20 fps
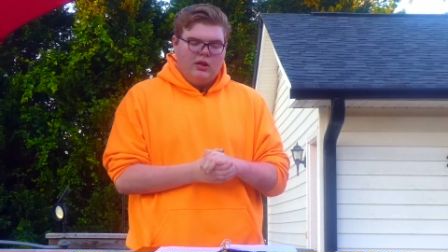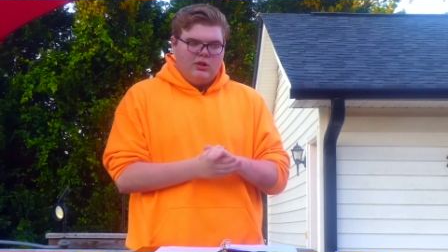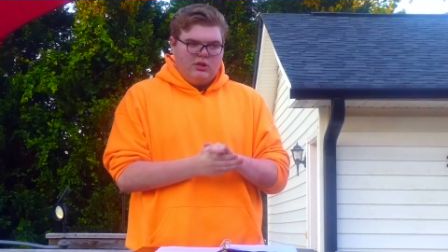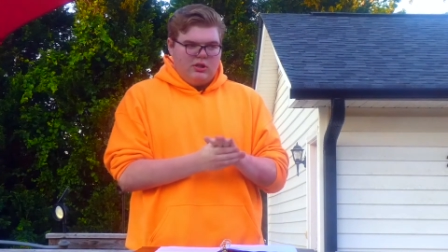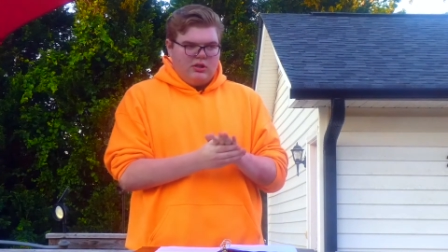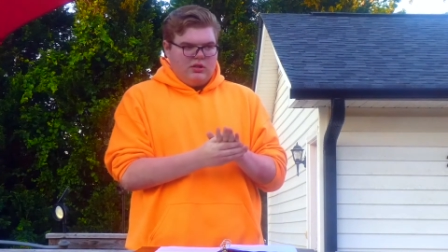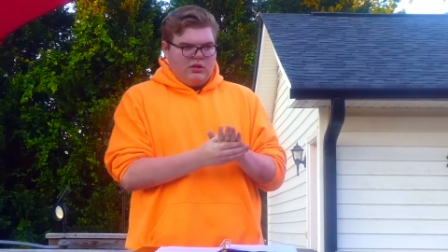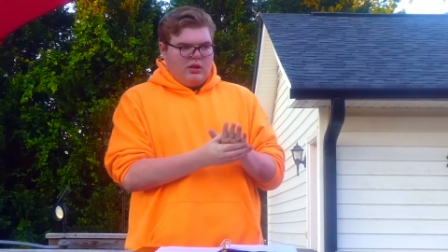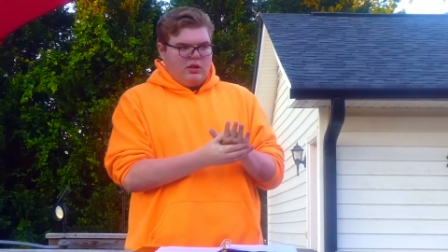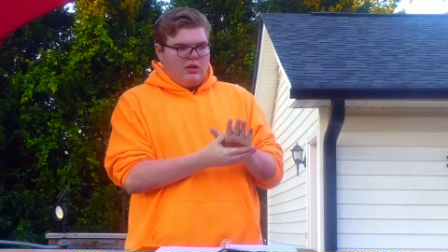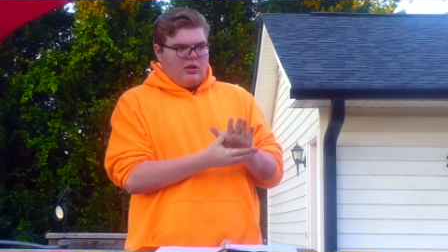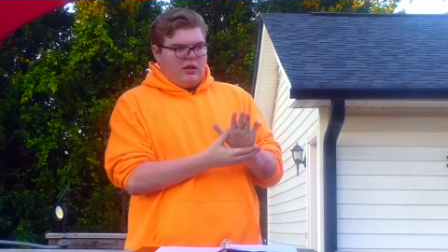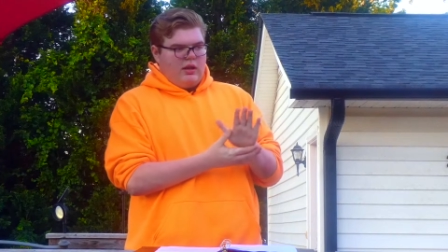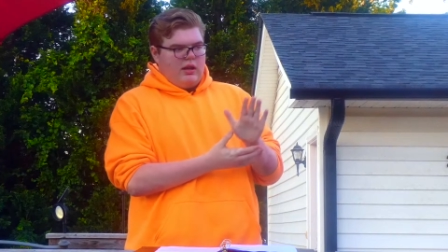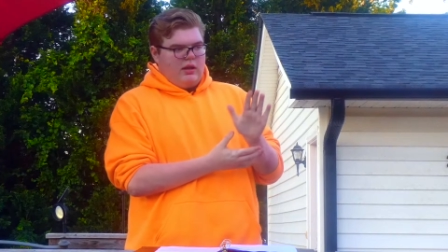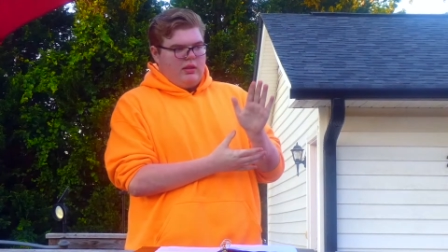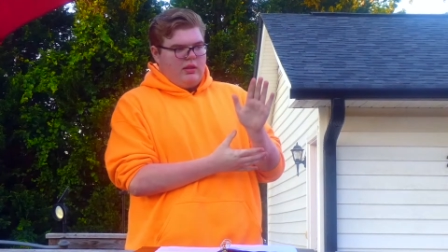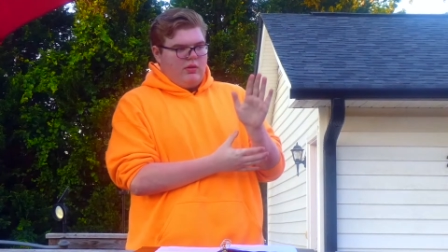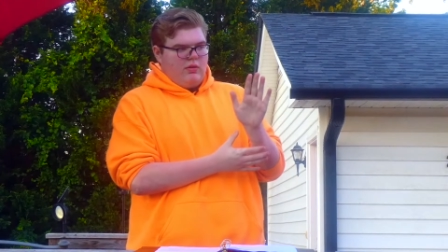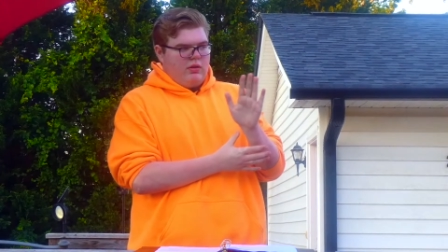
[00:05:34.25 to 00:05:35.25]
Just the other
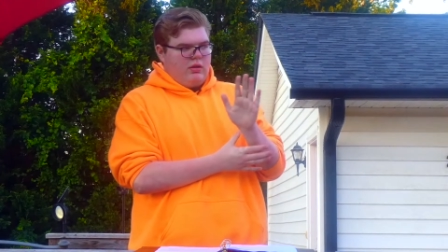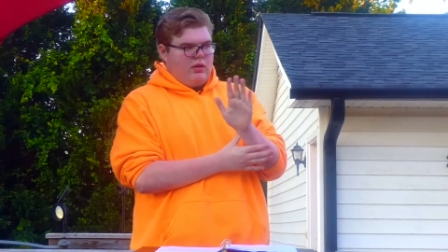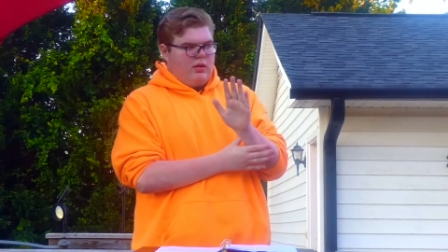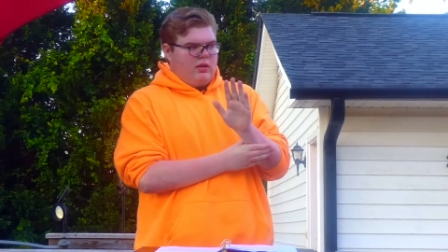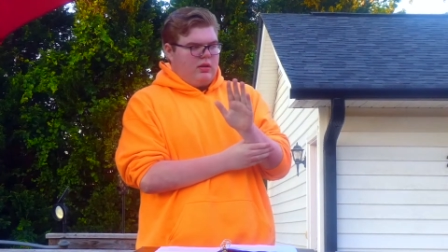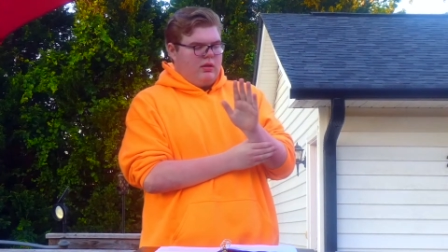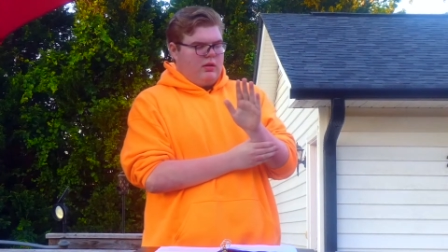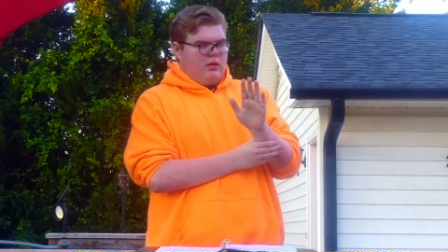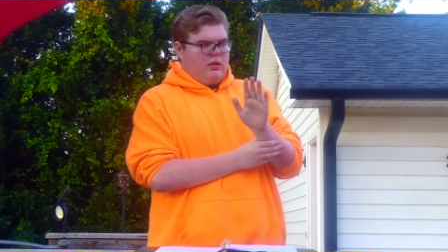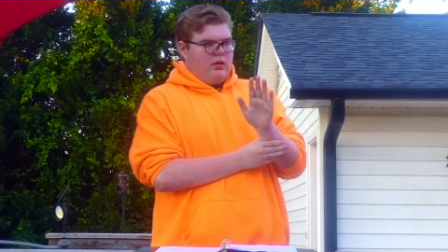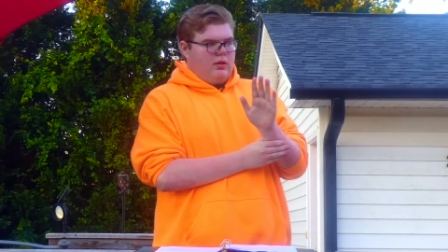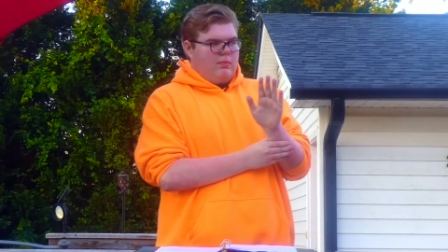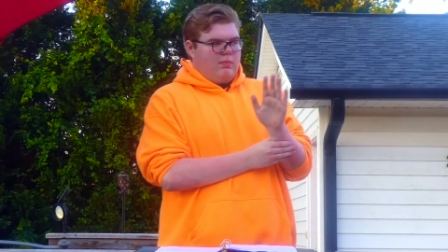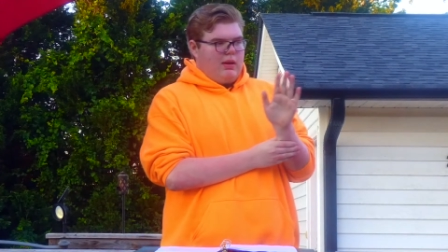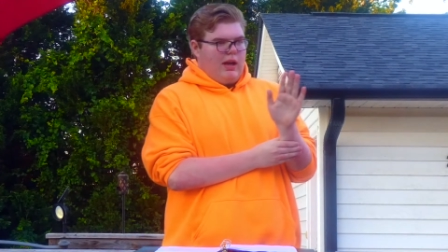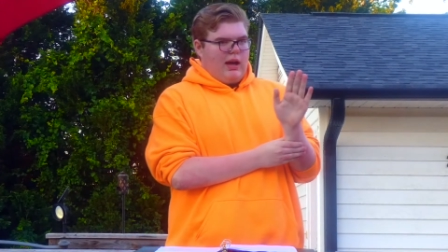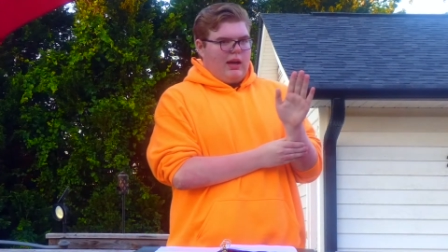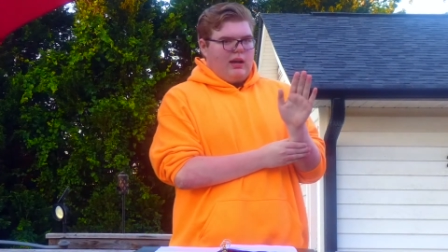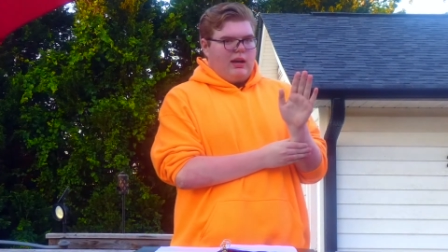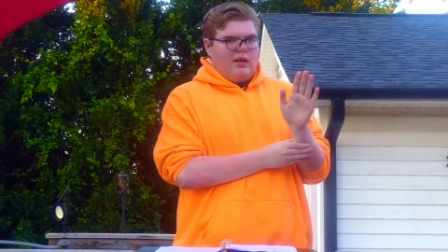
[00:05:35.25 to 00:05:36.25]
day, during the
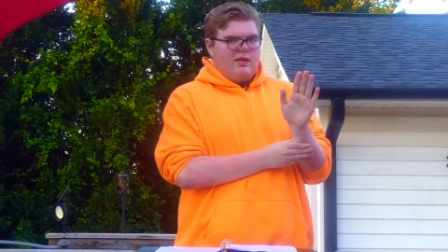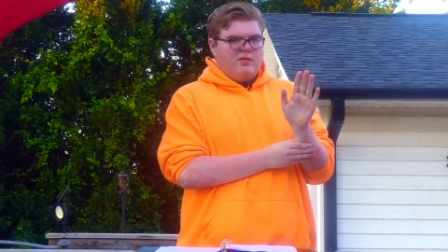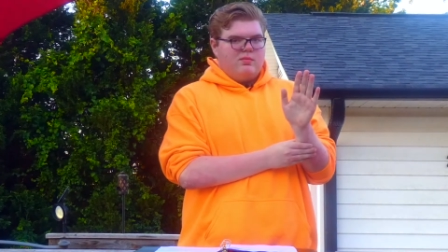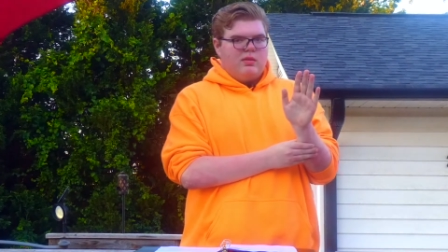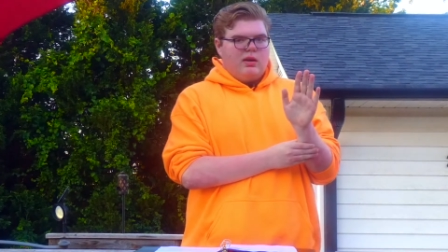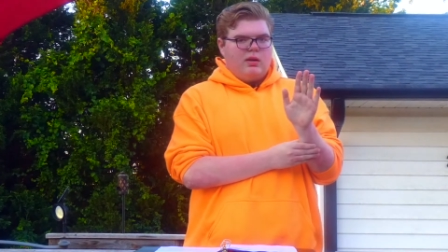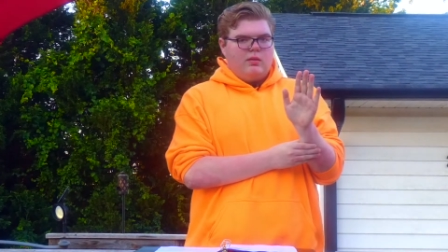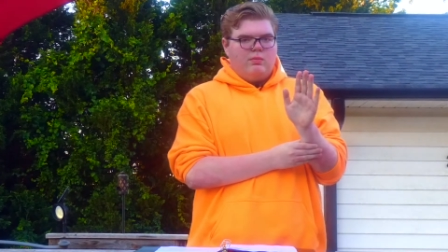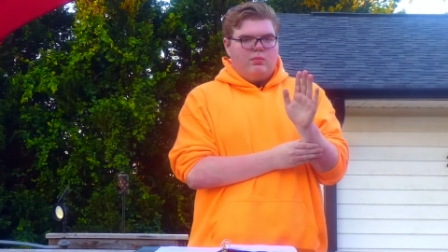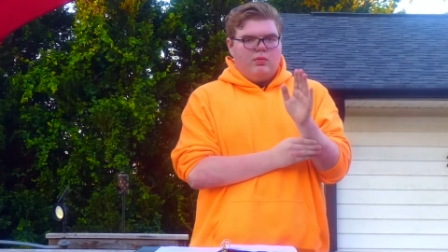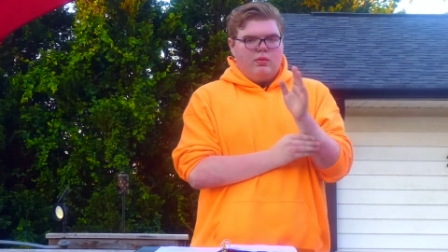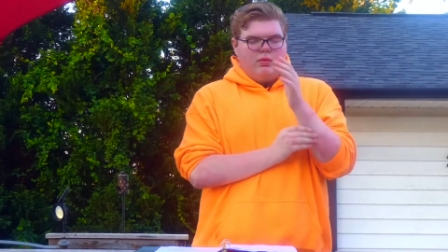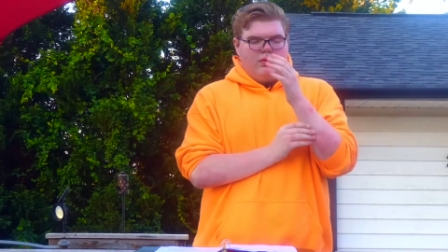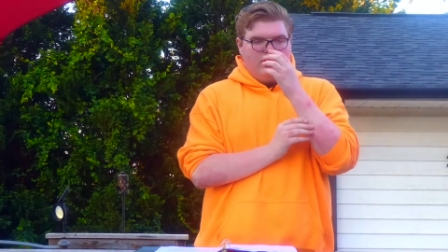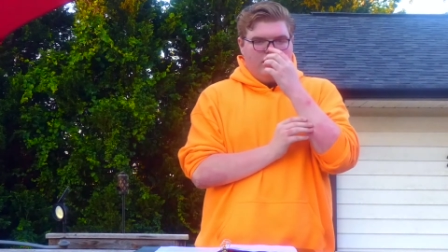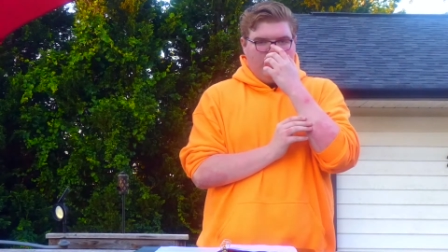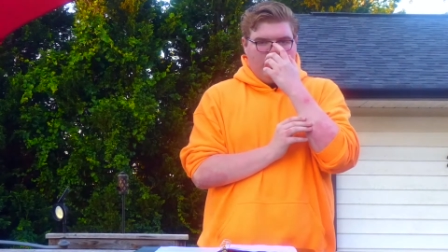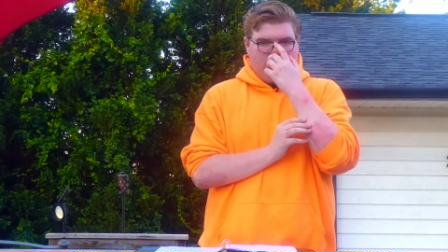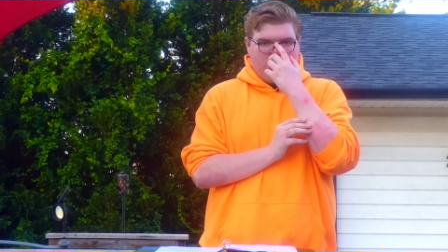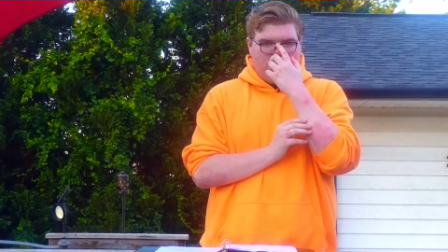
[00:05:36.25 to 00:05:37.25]
Black Lives Matter
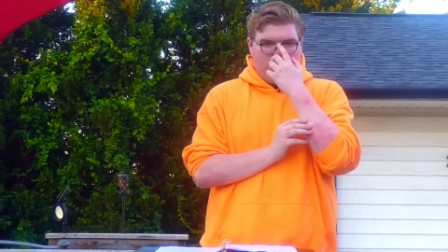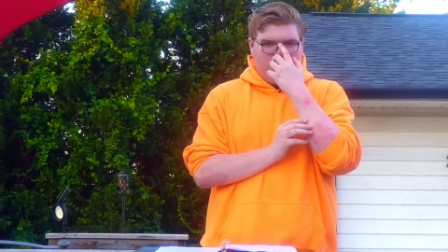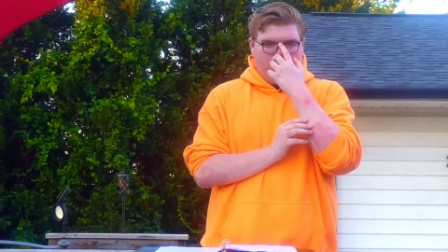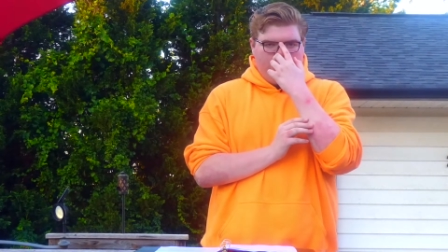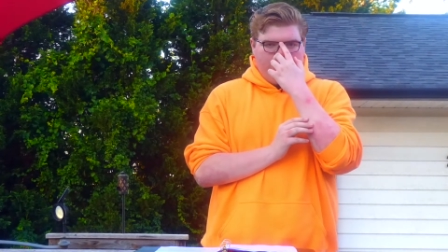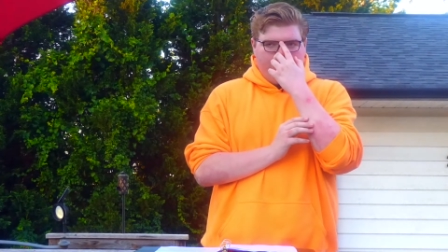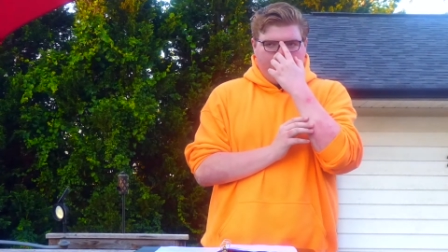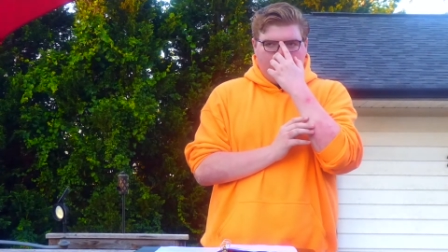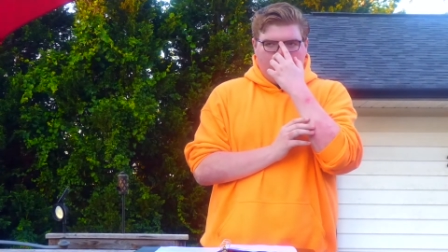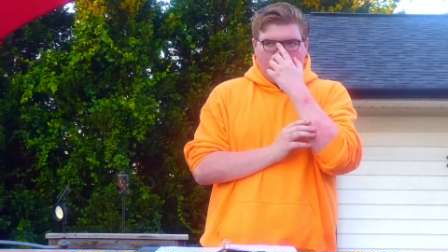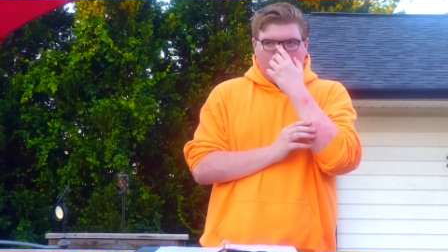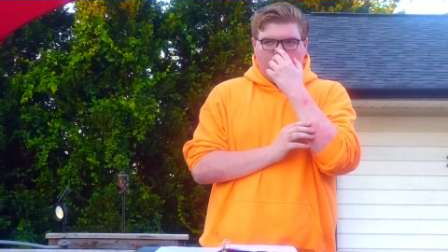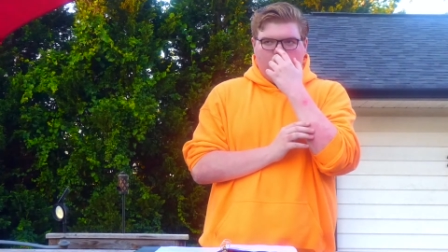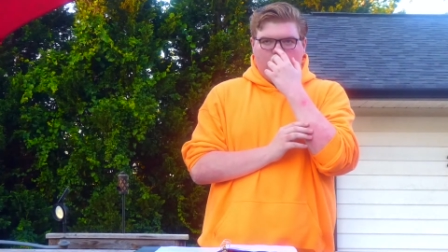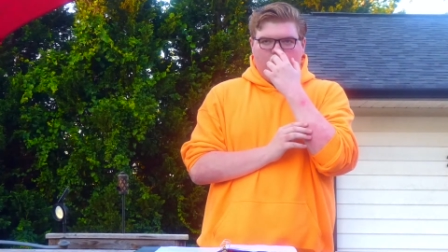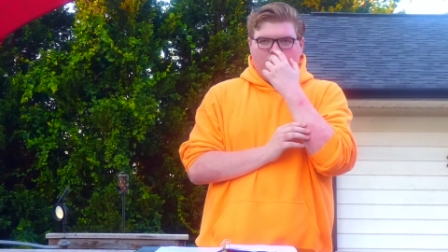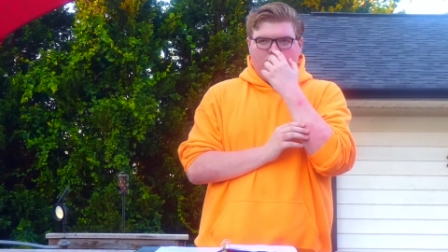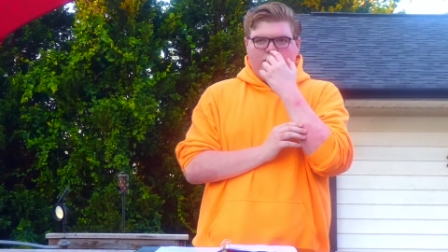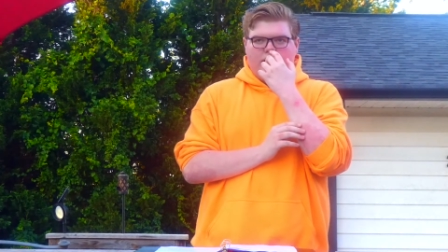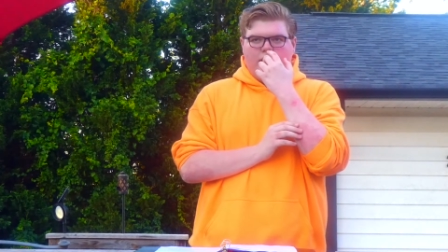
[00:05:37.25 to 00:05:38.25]
protest,
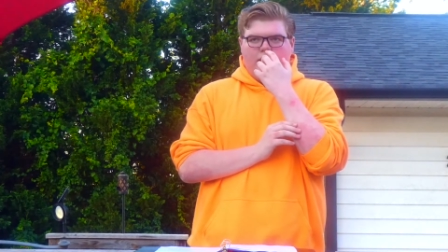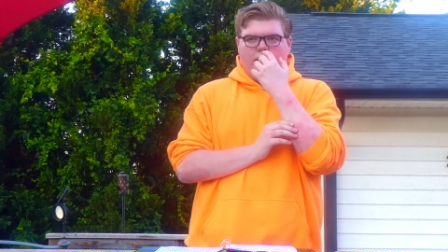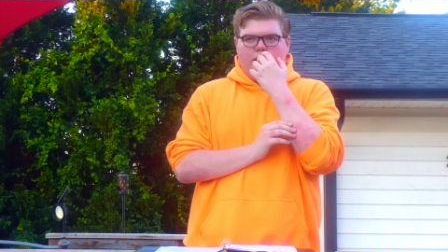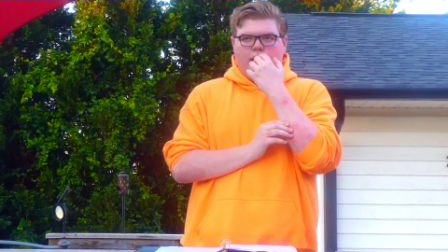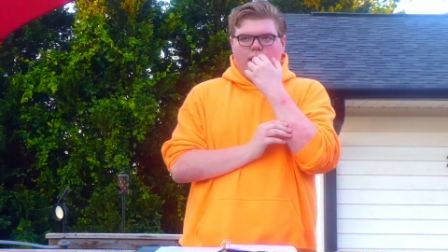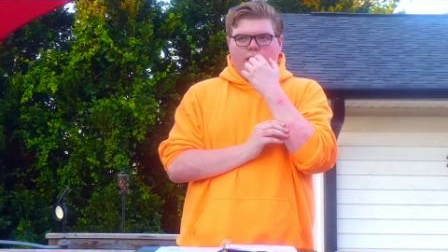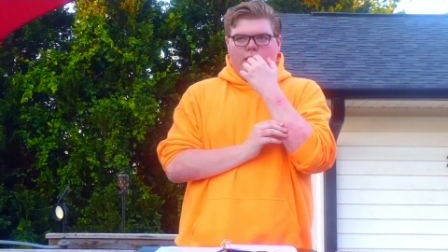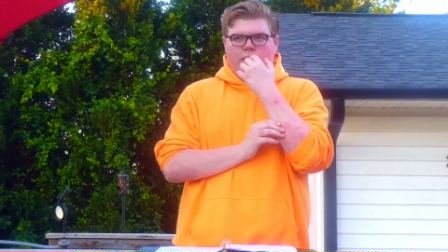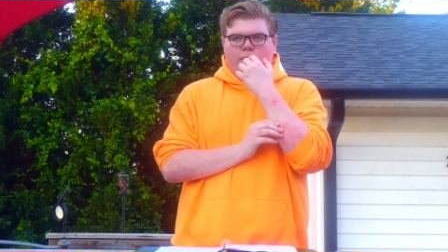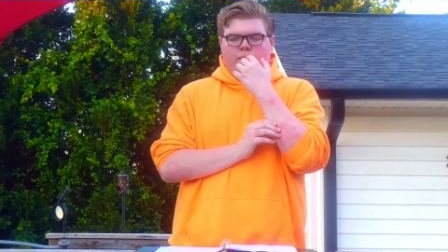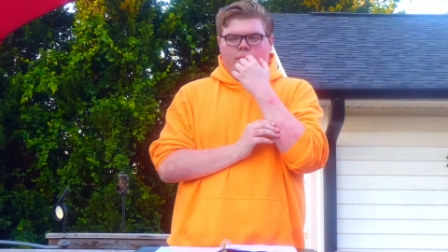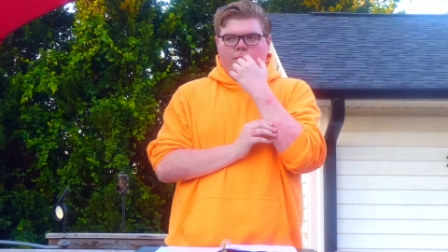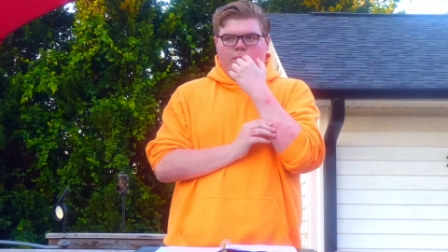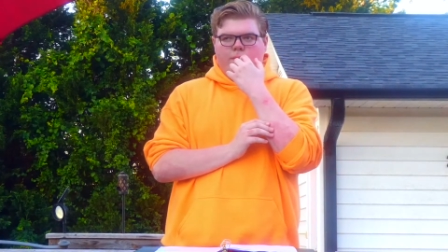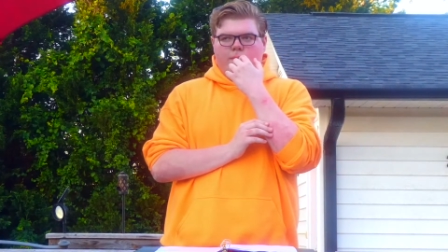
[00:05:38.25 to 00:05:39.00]
there was a uh,